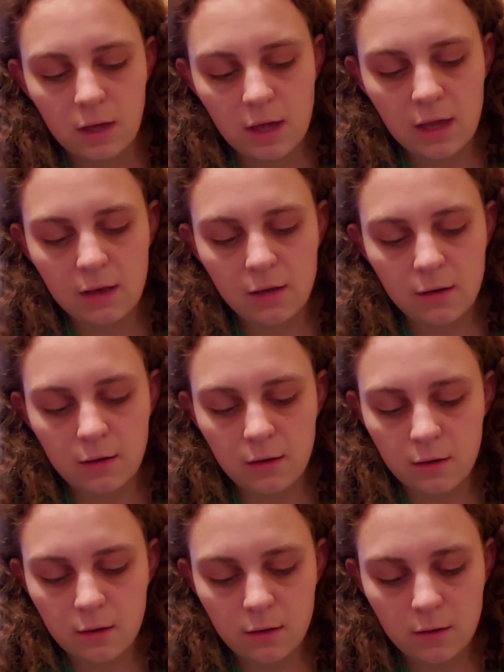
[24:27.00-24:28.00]
And
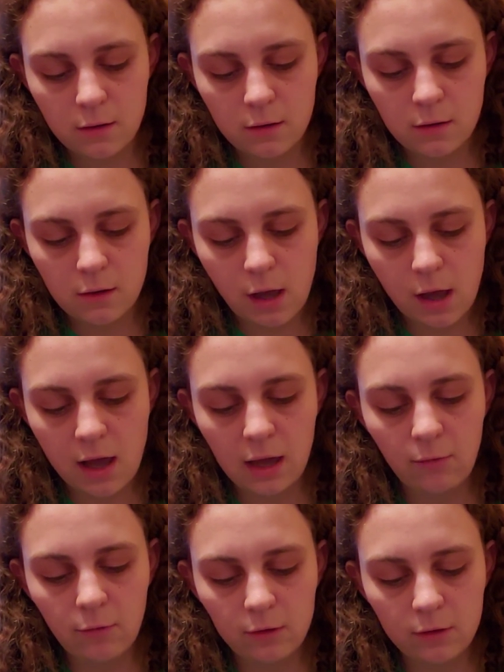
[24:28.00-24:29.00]

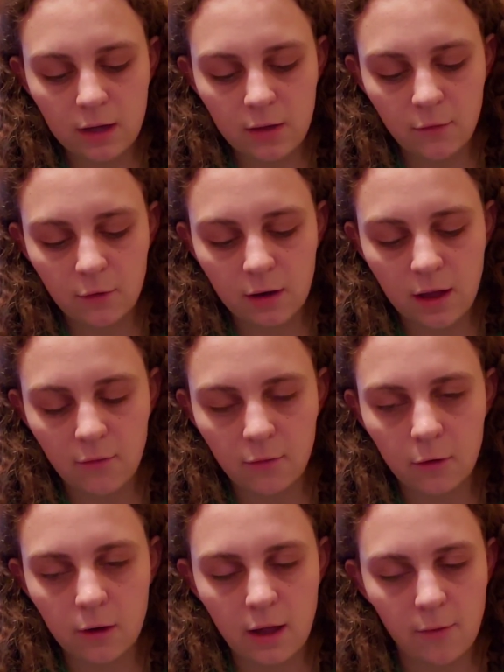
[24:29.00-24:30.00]
I will never,
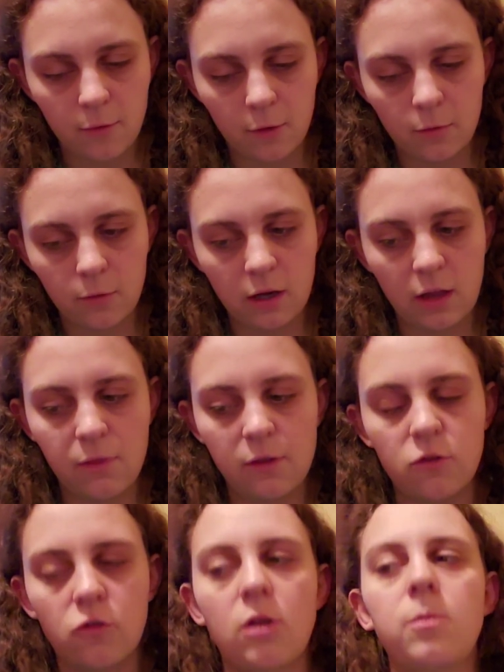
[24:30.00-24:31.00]
ever, ever forget
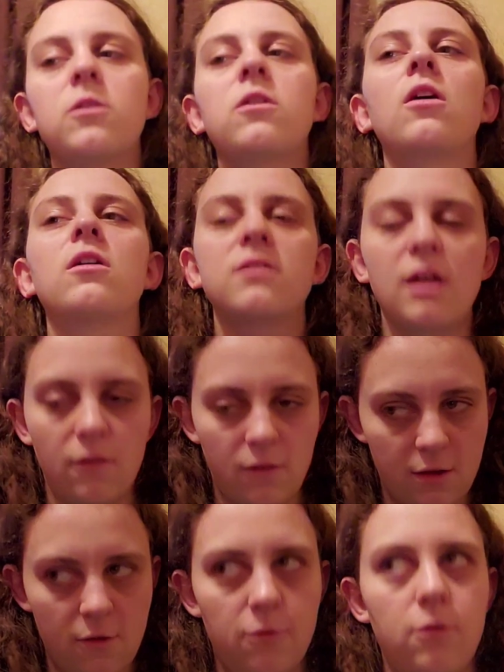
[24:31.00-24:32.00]
this trip as long as I
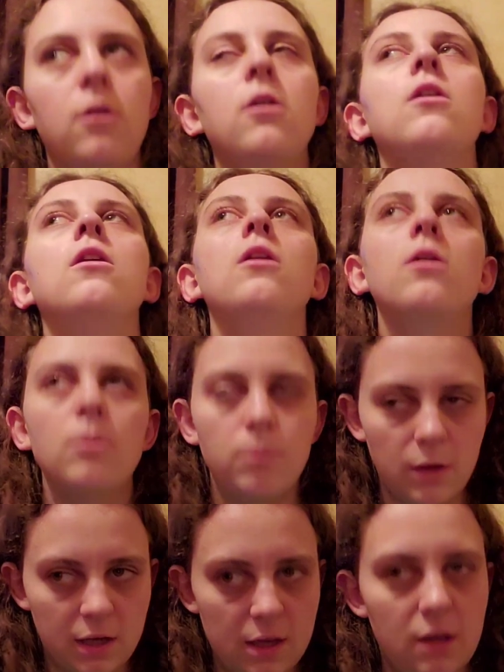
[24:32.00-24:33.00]
live,
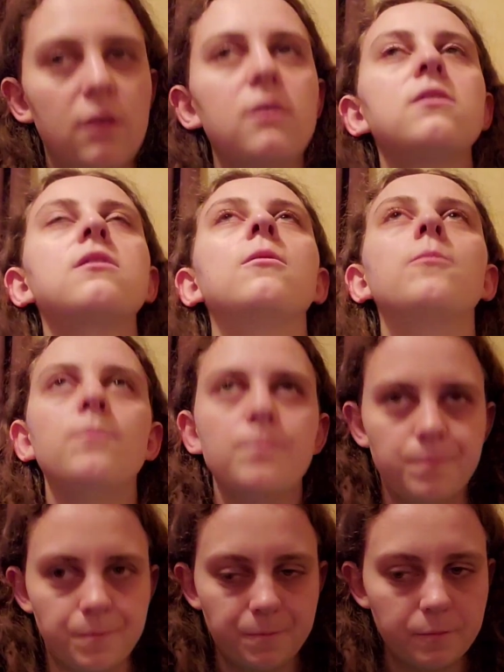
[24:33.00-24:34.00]
because
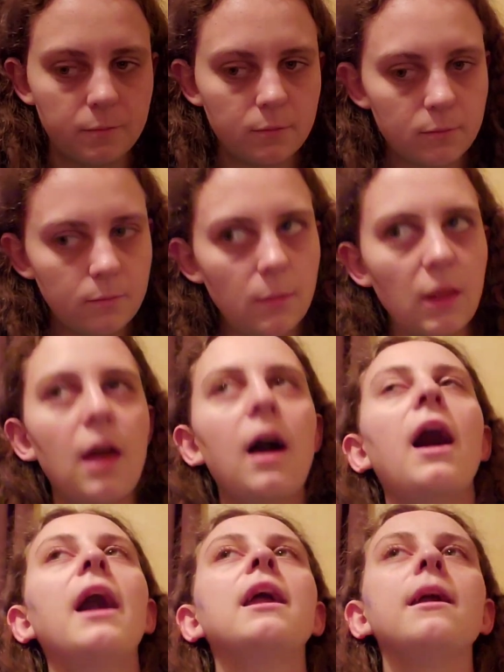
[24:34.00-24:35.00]

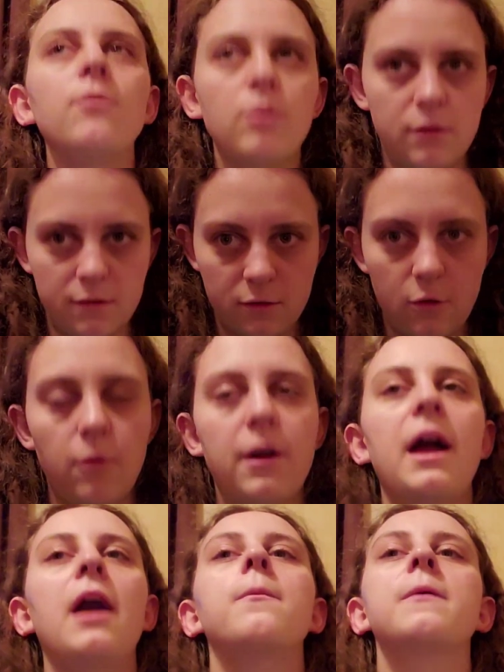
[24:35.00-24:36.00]
I was so
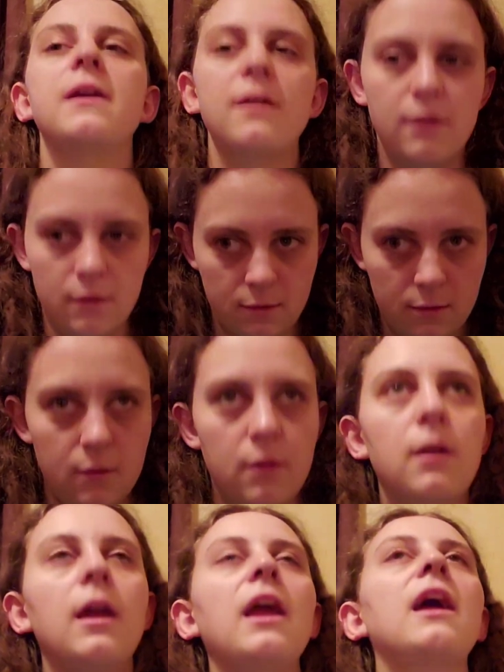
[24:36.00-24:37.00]
happy.
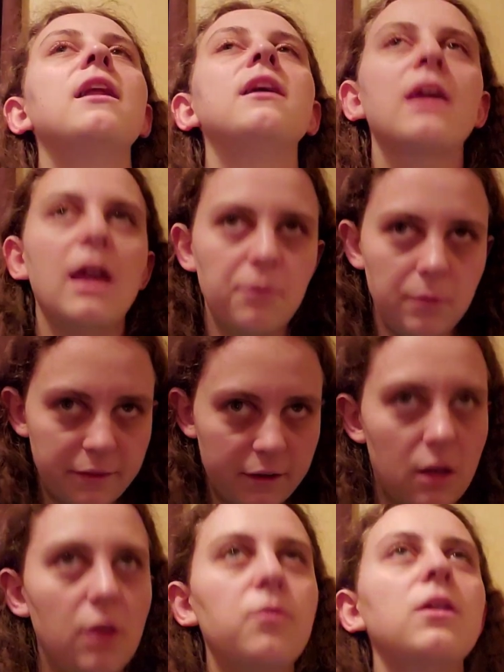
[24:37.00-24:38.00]
And it gave me the
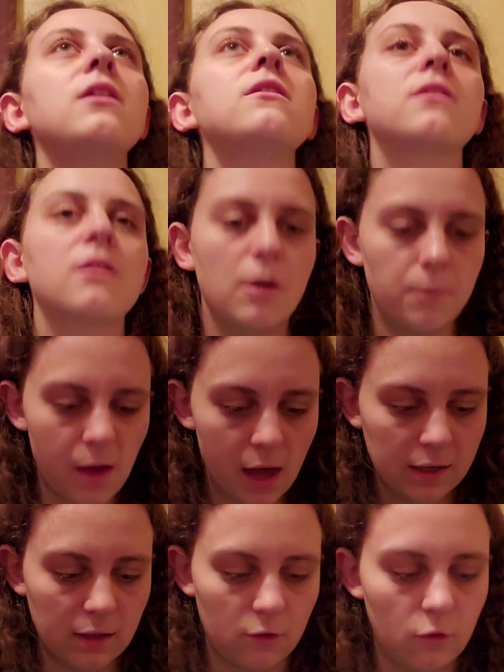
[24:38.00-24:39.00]
confidence to come
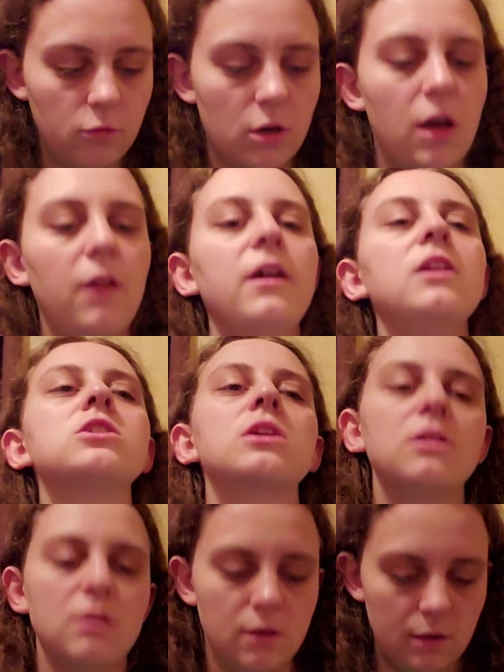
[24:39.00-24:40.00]
back and do college
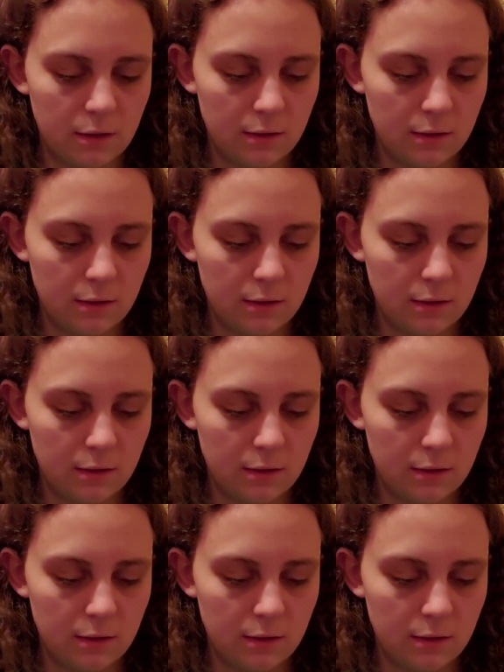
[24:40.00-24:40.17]
and